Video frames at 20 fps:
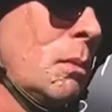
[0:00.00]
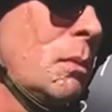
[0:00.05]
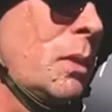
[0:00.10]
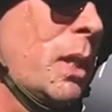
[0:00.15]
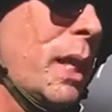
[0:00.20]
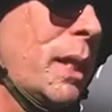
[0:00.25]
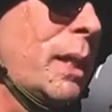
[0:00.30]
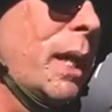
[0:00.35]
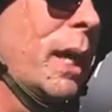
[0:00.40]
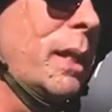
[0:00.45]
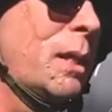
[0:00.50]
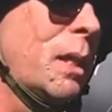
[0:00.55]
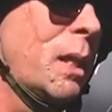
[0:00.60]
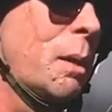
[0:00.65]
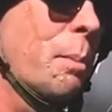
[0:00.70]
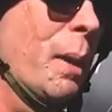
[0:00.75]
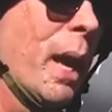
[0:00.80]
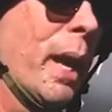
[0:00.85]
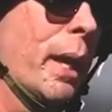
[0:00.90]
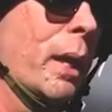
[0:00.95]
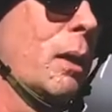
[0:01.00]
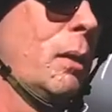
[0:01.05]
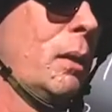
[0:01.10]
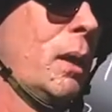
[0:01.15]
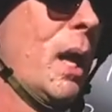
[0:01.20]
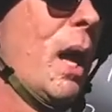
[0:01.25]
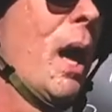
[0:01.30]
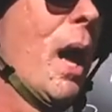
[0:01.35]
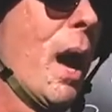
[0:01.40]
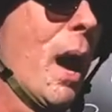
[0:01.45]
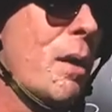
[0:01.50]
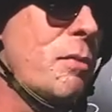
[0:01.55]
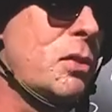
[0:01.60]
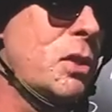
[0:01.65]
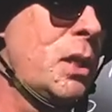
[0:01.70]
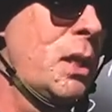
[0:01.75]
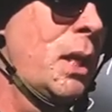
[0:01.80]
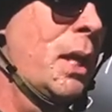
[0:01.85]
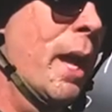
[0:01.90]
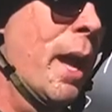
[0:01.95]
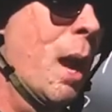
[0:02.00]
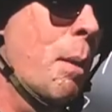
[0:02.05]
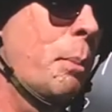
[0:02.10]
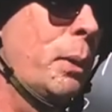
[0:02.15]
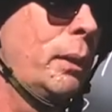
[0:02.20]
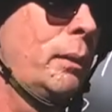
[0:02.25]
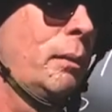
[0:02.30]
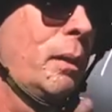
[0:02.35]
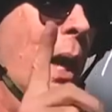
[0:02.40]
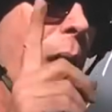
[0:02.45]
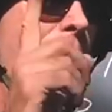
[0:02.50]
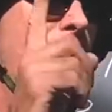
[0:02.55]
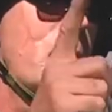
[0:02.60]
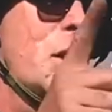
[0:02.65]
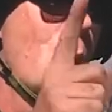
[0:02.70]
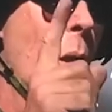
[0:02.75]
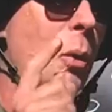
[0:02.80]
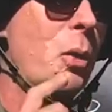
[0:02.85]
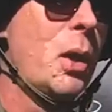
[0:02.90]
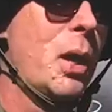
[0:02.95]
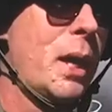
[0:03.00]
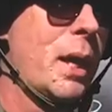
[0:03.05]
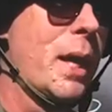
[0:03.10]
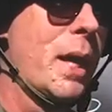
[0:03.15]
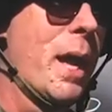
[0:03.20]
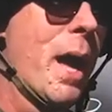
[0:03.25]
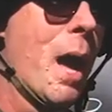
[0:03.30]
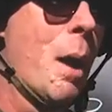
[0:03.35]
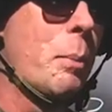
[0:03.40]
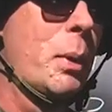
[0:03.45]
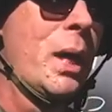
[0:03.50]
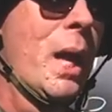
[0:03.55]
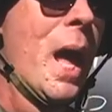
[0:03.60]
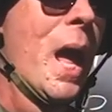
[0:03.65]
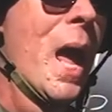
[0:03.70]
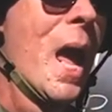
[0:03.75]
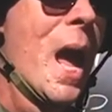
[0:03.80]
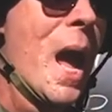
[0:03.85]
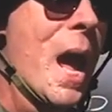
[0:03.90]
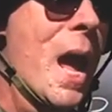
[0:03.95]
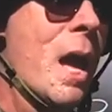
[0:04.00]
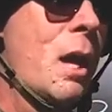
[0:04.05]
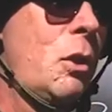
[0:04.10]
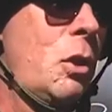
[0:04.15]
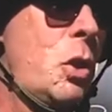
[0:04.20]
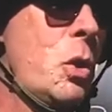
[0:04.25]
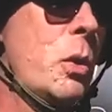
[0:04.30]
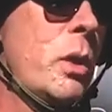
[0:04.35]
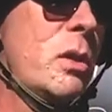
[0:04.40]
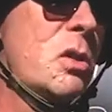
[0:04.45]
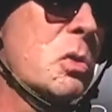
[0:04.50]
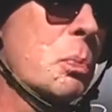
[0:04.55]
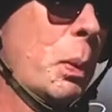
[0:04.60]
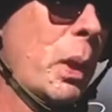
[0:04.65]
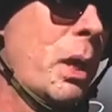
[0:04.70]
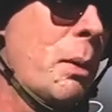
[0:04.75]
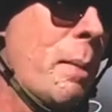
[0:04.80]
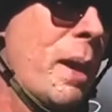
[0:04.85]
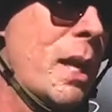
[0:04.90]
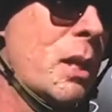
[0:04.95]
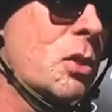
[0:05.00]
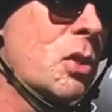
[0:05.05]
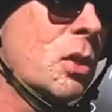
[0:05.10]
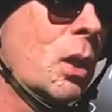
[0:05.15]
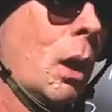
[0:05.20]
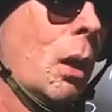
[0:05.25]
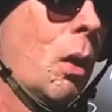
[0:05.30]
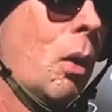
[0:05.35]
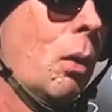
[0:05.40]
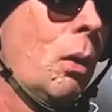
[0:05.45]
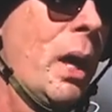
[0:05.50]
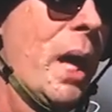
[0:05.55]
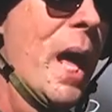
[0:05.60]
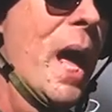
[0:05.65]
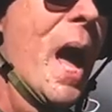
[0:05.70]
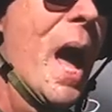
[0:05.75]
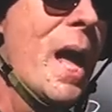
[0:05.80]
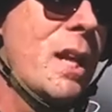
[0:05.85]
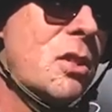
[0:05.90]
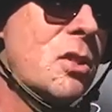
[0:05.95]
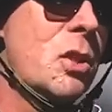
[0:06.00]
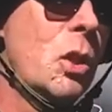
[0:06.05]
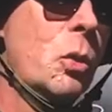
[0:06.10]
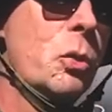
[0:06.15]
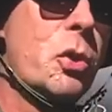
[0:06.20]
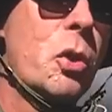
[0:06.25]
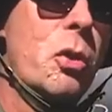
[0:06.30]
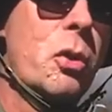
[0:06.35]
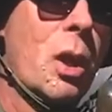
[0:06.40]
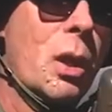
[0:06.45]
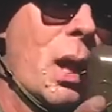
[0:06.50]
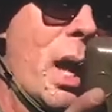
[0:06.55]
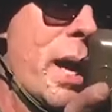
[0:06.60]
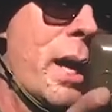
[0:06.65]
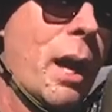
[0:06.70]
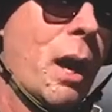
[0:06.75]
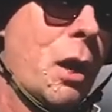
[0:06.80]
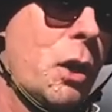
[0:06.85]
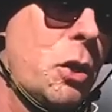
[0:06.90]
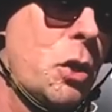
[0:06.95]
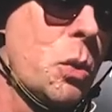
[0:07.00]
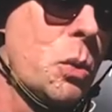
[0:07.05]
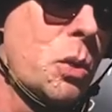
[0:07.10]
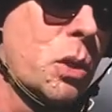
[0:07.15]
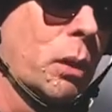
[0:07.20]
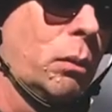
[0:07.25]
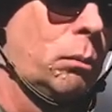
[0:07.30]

Take that to the bank. I've seen it happen. I know that it can happen. And you can split a man's skull and still turn the light on and use it.